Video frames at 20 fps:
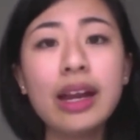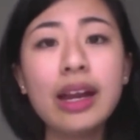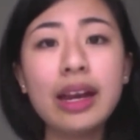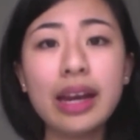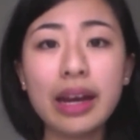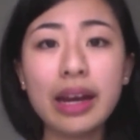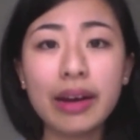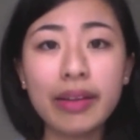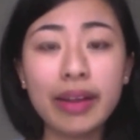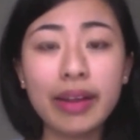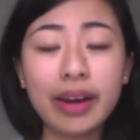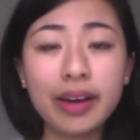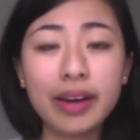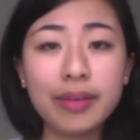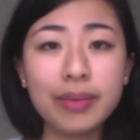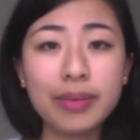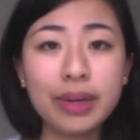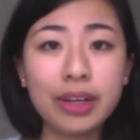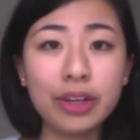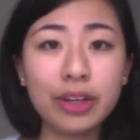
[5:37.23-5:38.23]
Now that
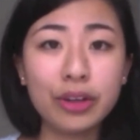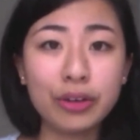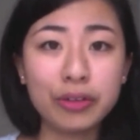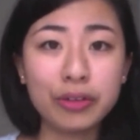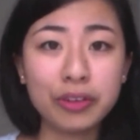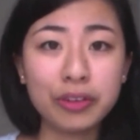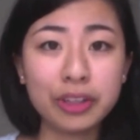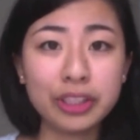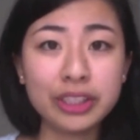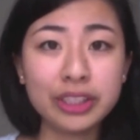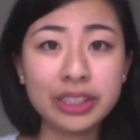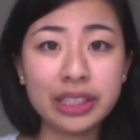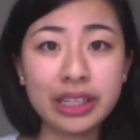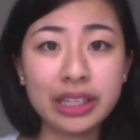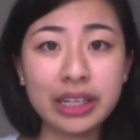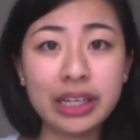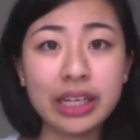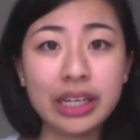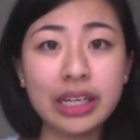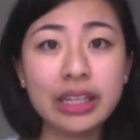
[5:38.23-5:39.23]
I'm in
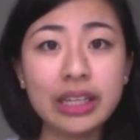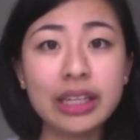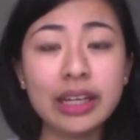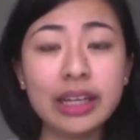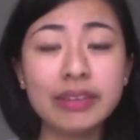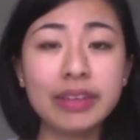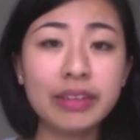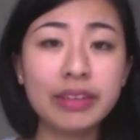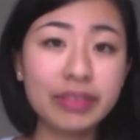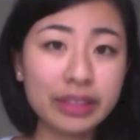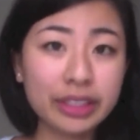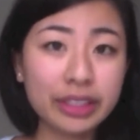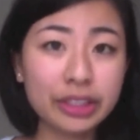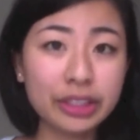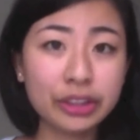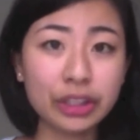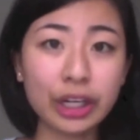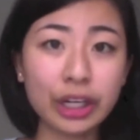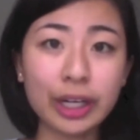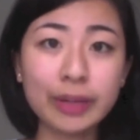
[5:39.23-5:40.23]
university, they've definitely
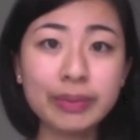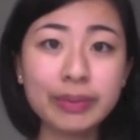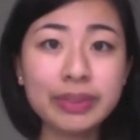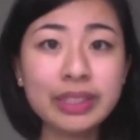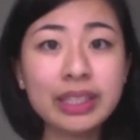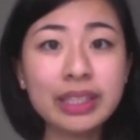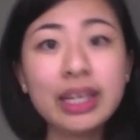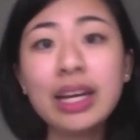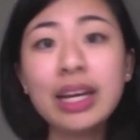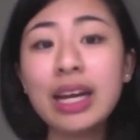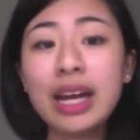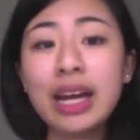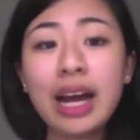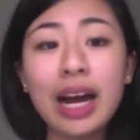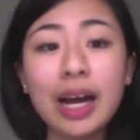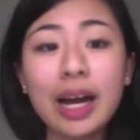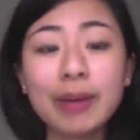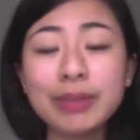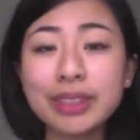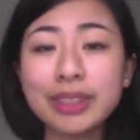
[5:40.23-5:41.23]
dropped.
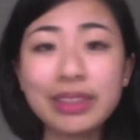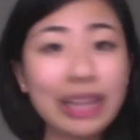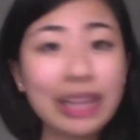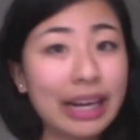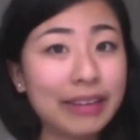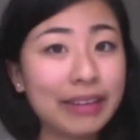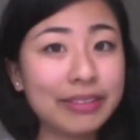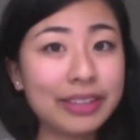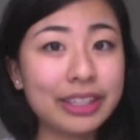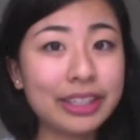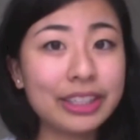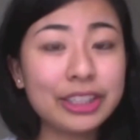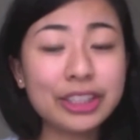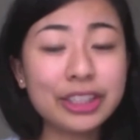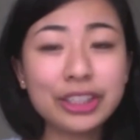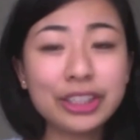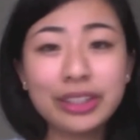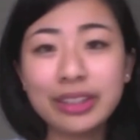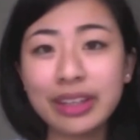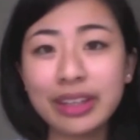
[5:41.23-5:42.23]
I'm still
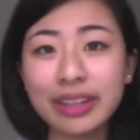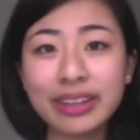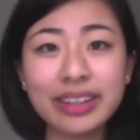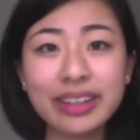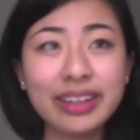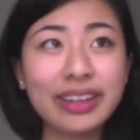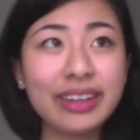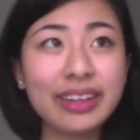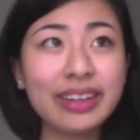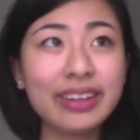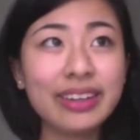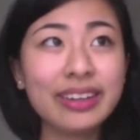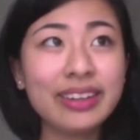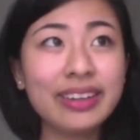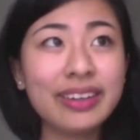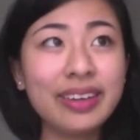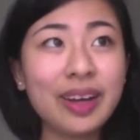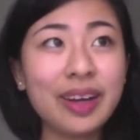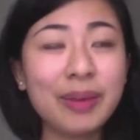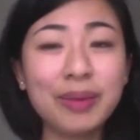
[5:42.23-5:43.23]
average, I'm
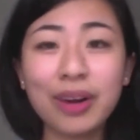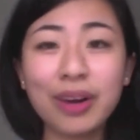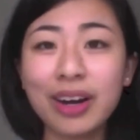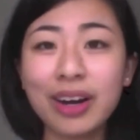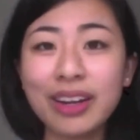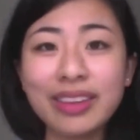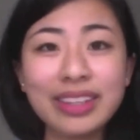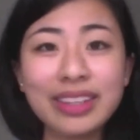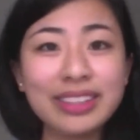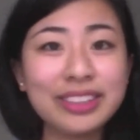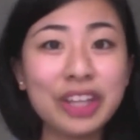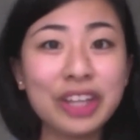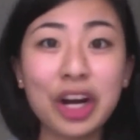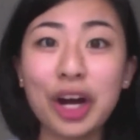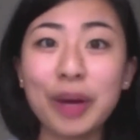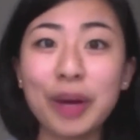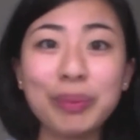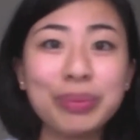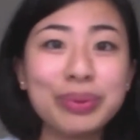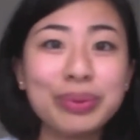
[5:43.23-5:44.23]
not in the
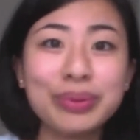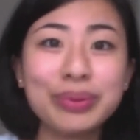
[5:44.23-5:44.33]
top